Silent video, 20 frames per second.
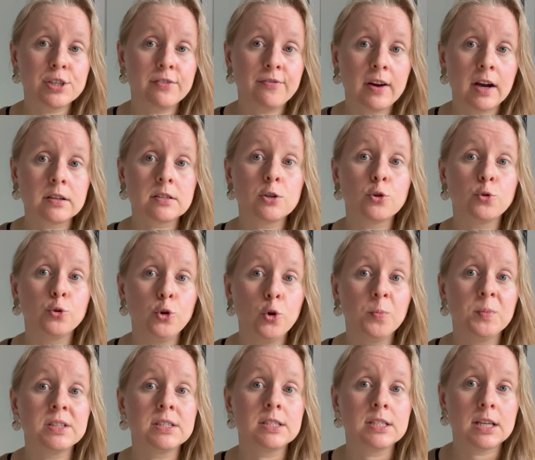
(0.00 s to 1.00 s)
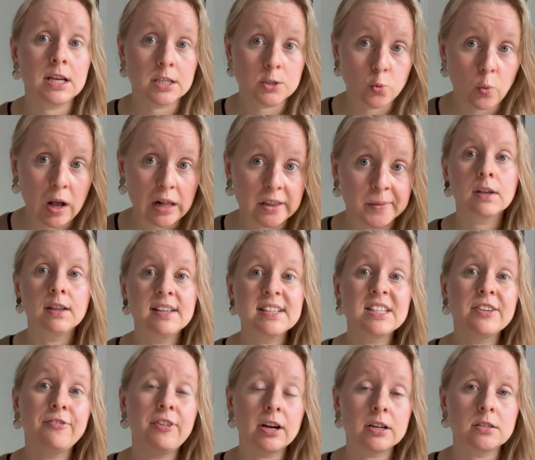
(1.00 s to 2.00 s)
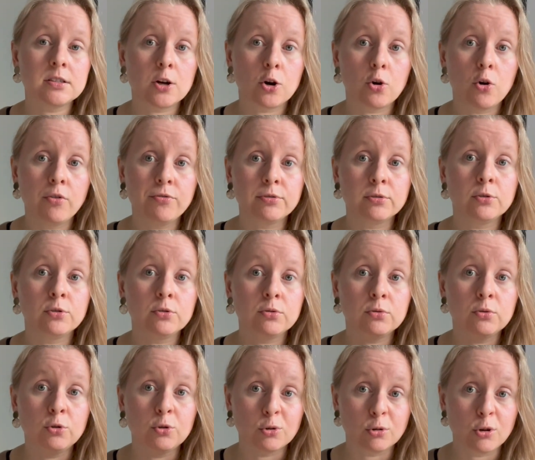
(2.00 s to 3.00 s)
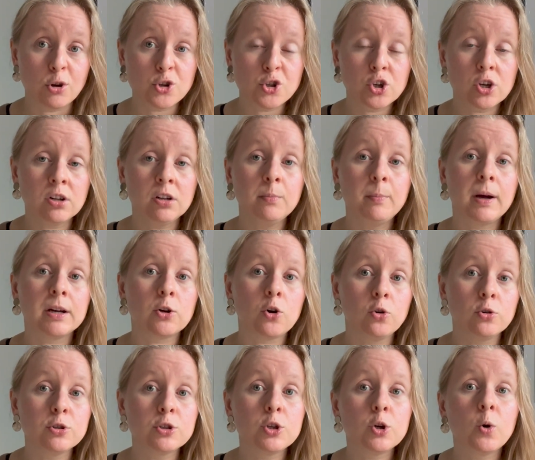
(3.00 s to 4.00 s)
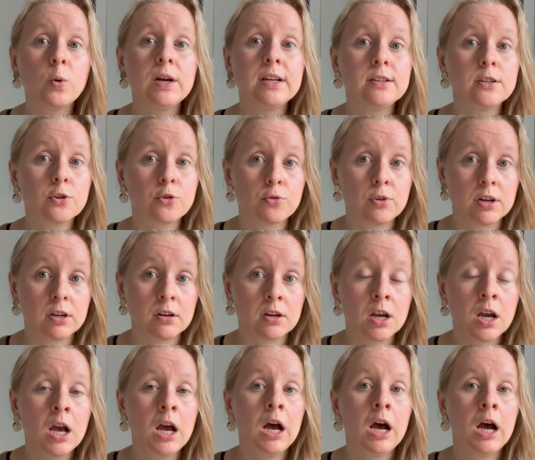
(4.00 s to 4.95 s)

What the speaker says: effects on humans as well. These effects are often neurological, but also endocrine